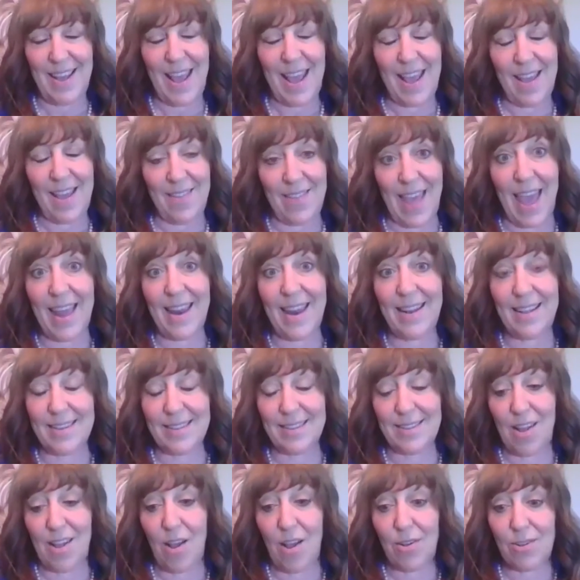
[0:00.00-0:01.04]
And that
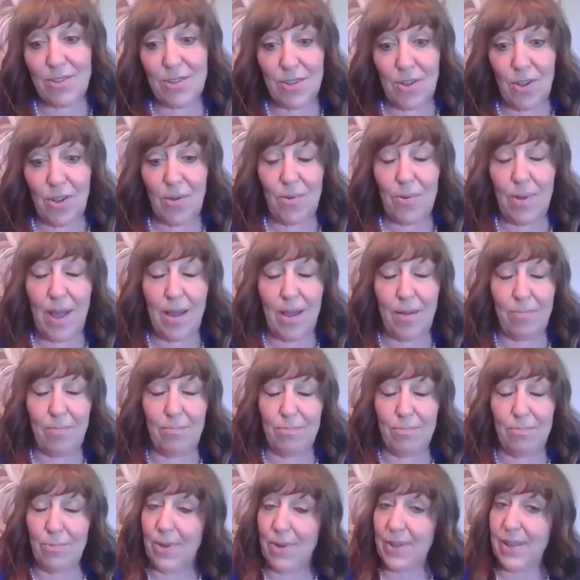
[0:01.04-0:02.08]
is also a
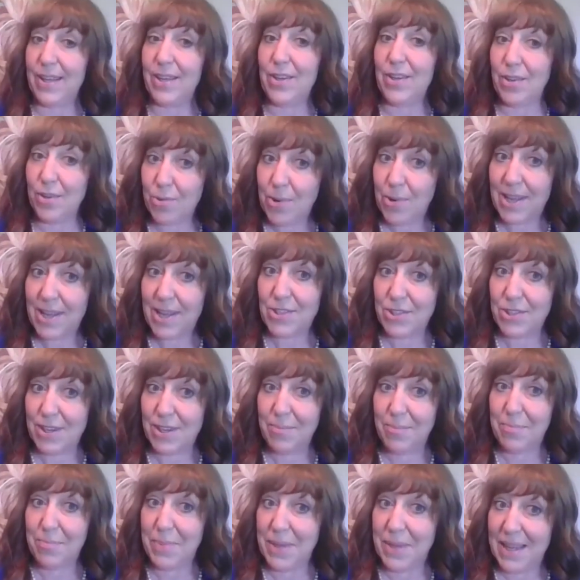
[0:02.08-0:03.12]
really good
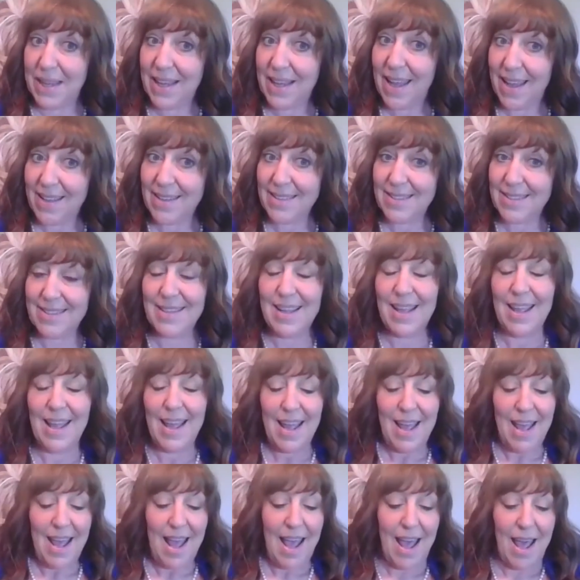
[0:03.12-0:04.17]
question, because
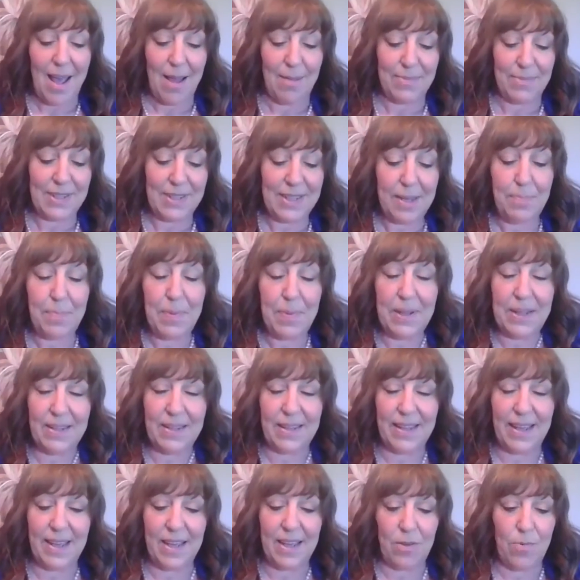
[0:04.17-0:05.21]

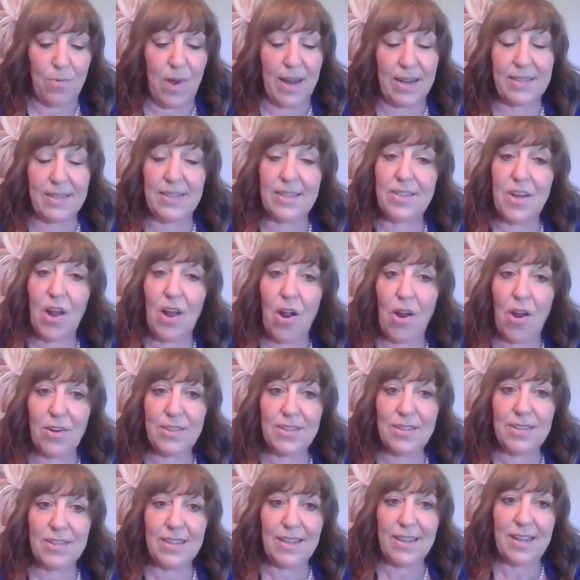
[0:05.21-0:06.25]
typically you want to
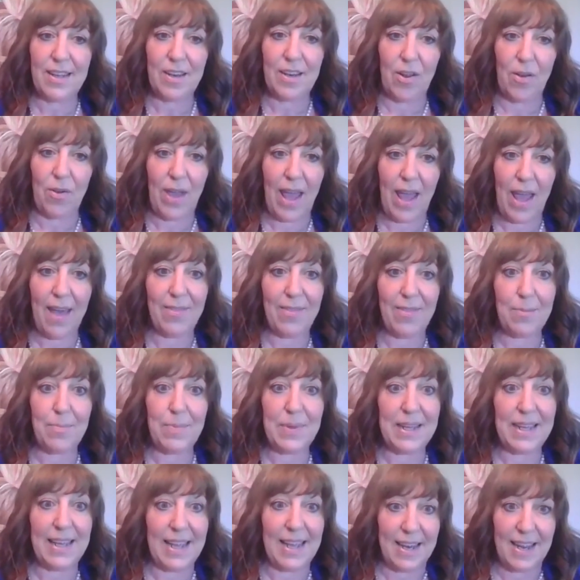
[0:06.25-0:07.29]
start, at the
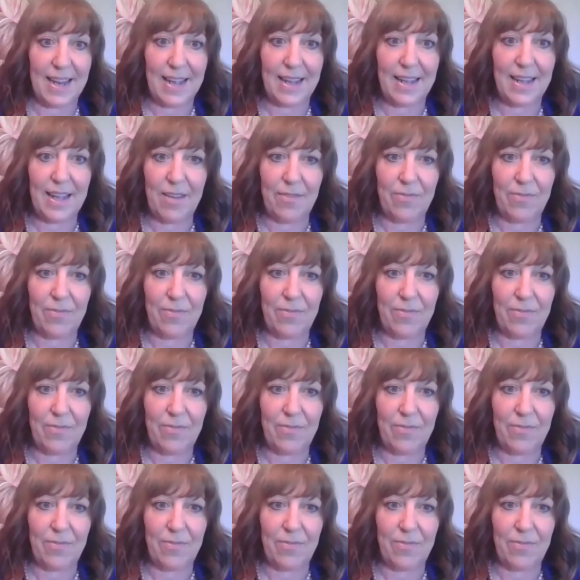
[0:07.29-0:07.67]
beginning.